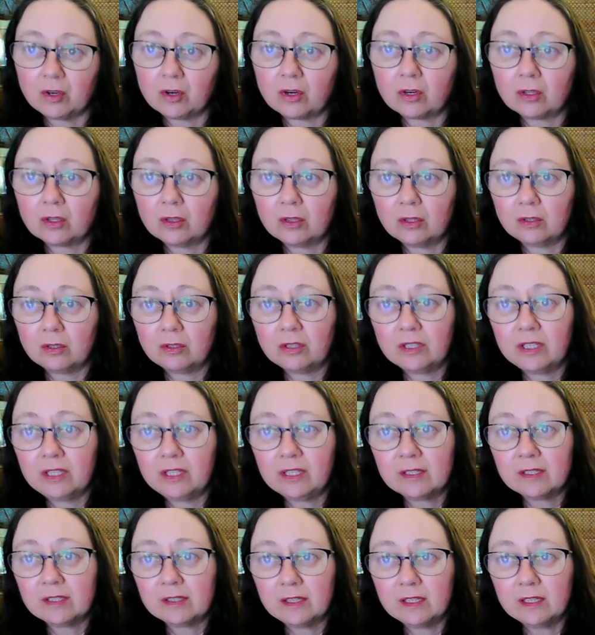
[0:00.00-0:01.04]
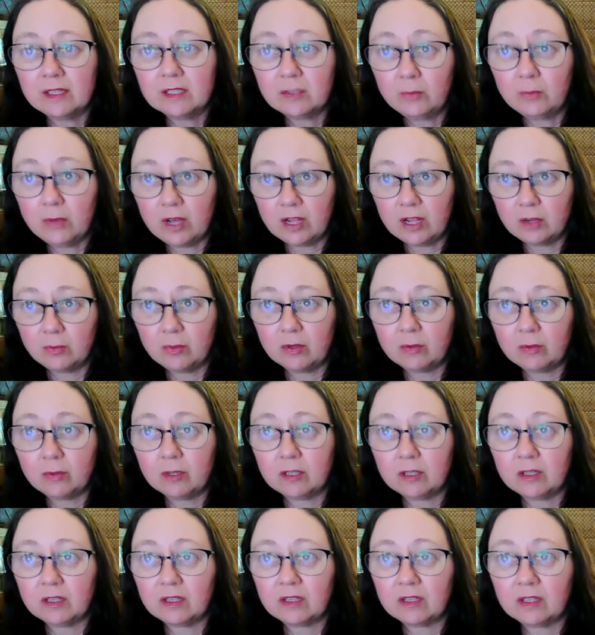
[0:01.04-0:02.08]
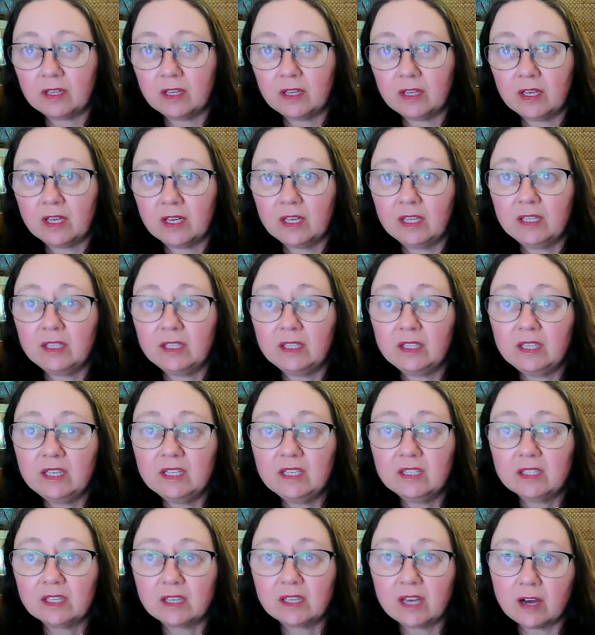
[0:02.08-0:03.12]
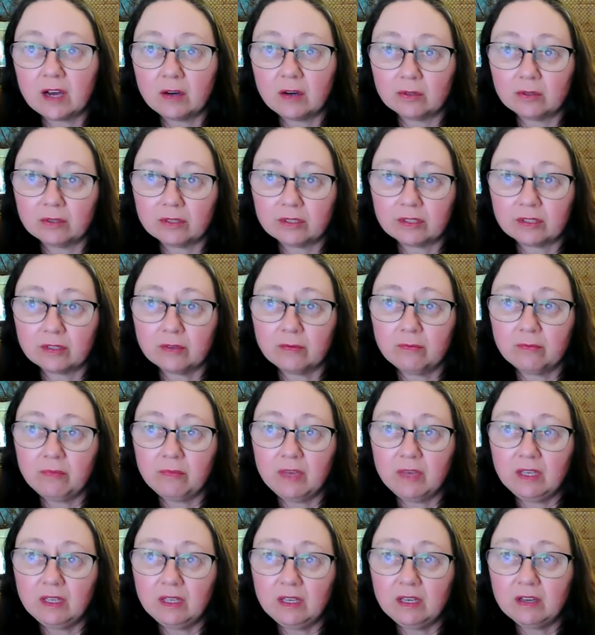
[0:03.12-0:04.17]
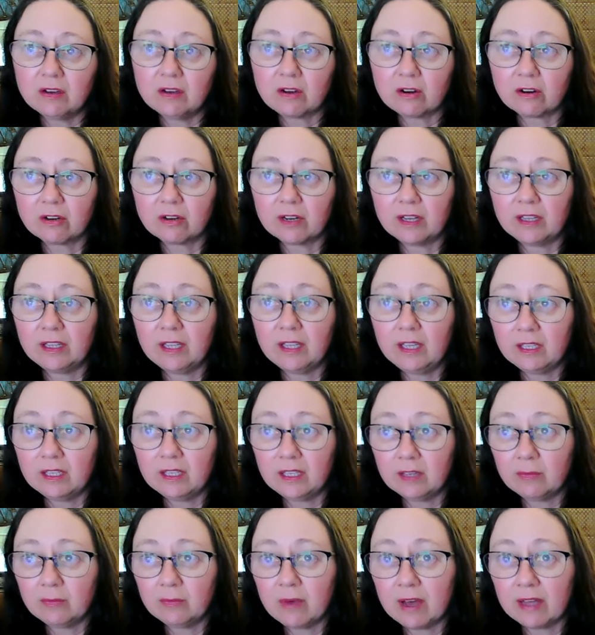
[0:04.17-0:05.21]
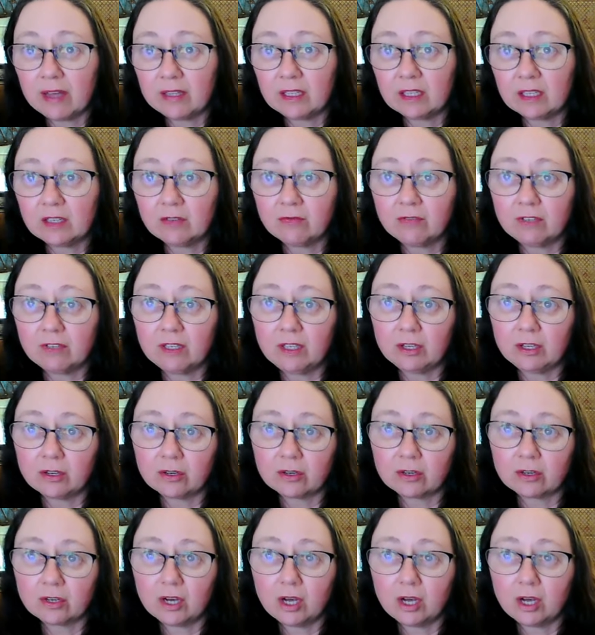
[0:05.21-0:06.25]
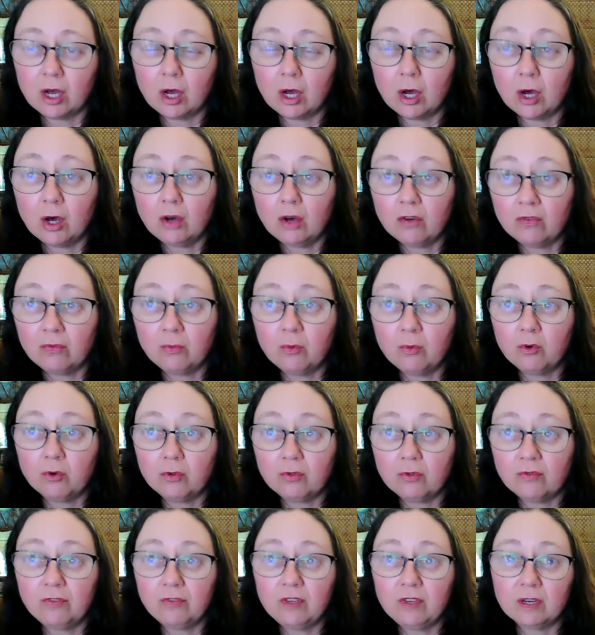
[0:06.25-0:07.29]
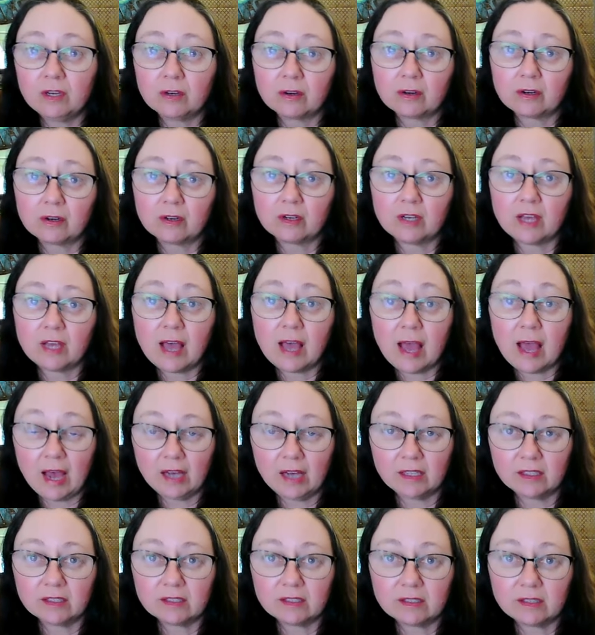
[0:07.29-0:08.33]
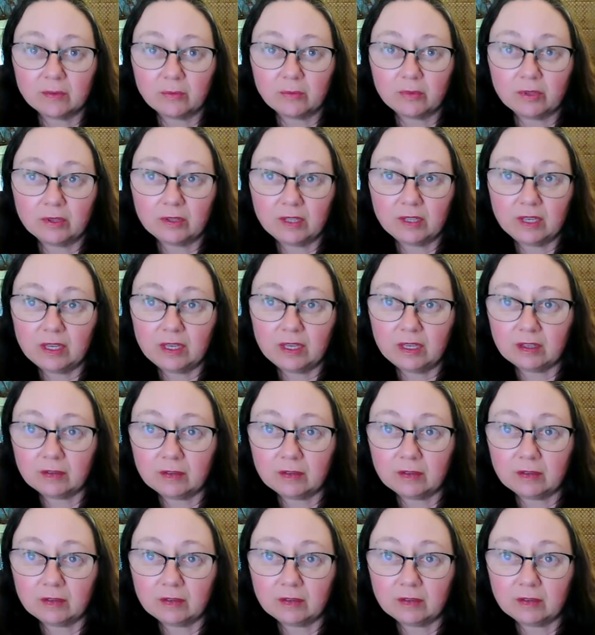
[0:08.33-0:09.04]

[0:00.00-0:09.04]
Her loneliness is palpable in these accounts, making her an enigmatic figure of both fear and sympathy.